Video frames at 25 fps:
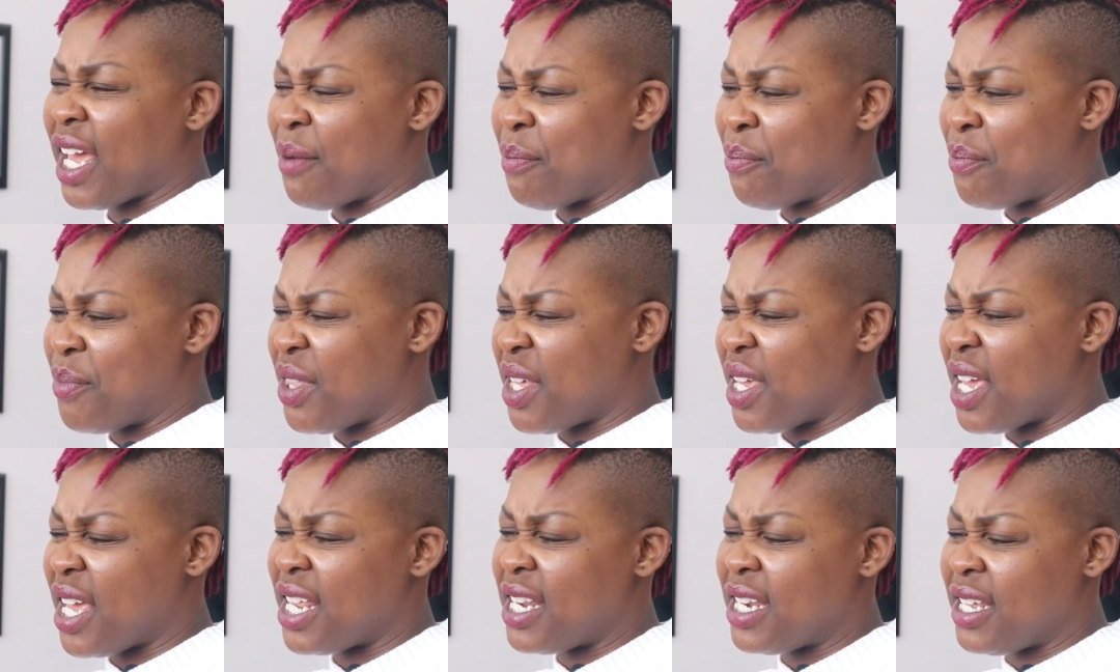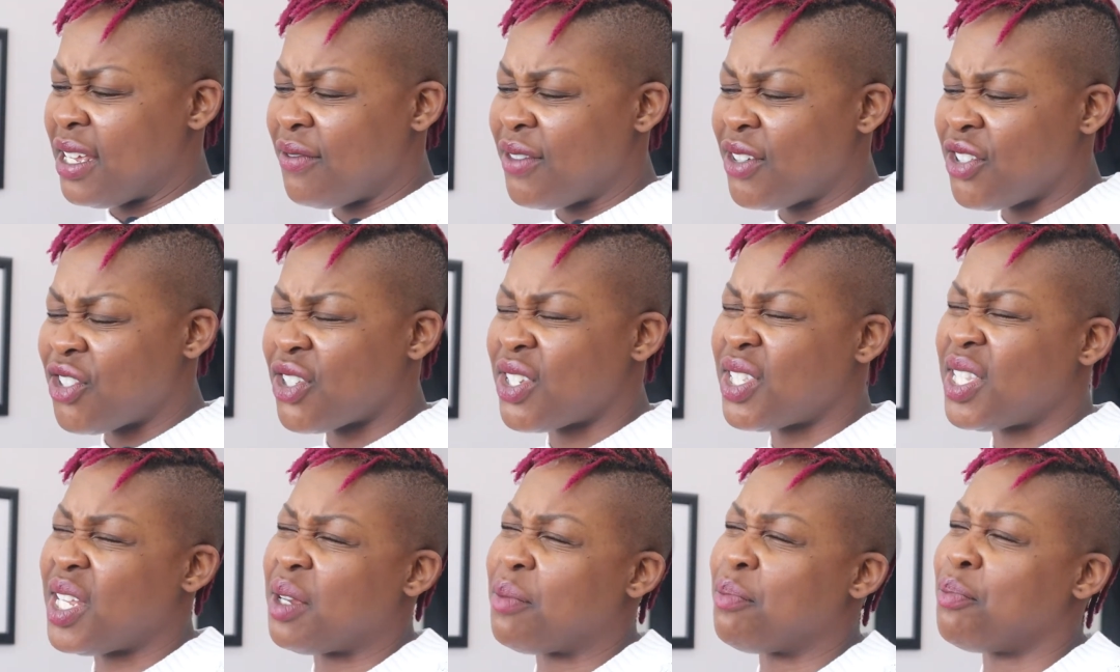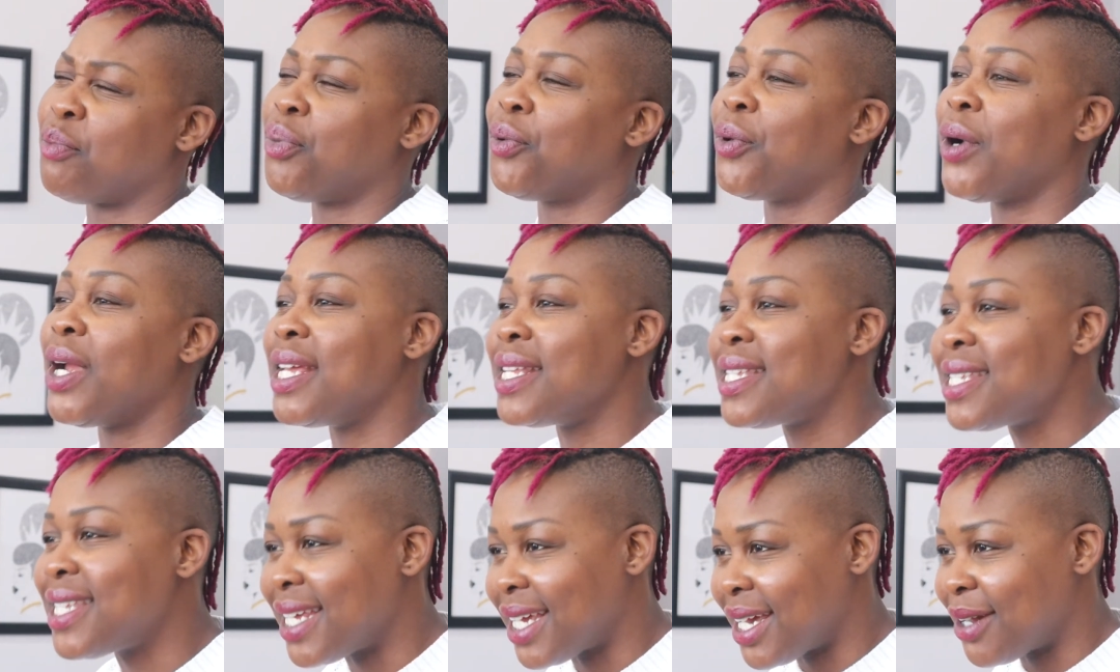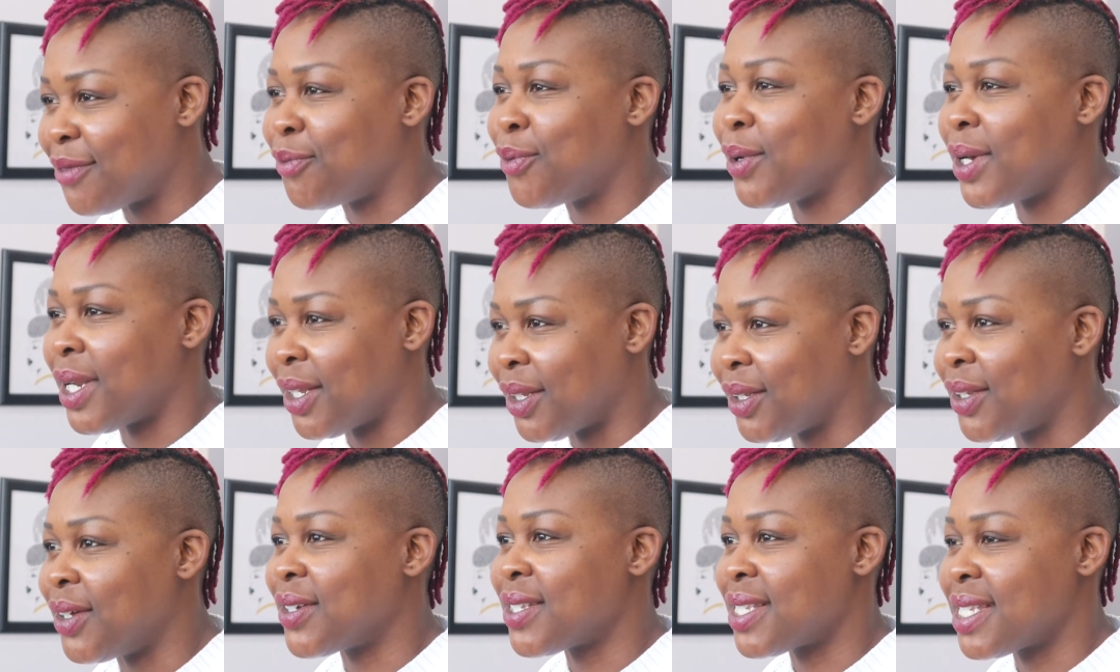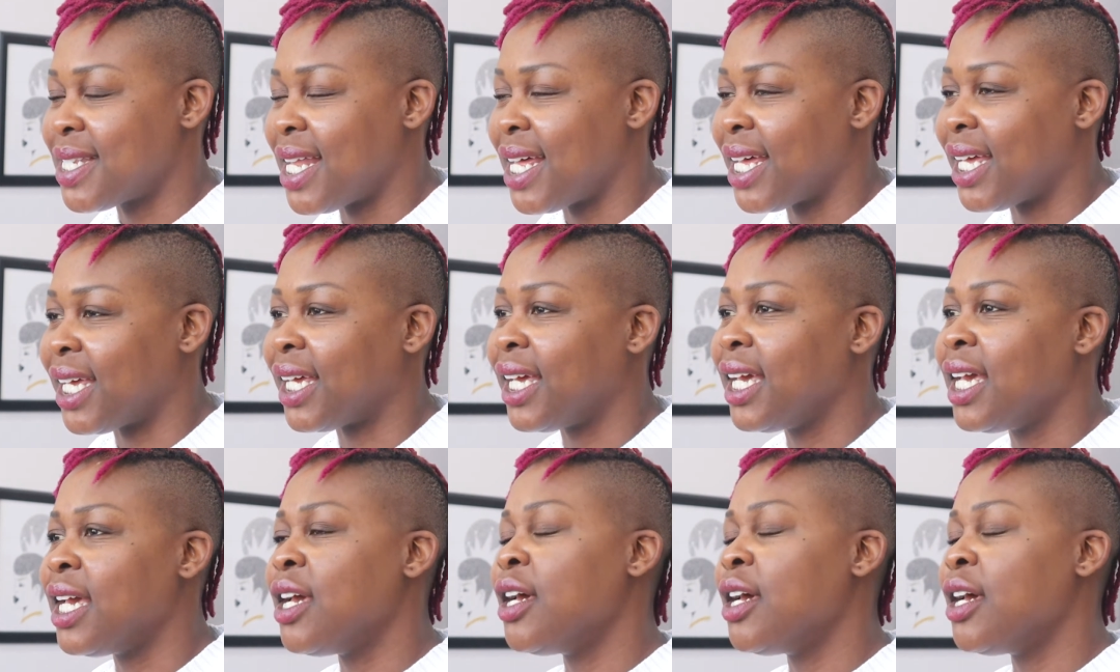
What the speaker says: and even just the embracing of what it looks like.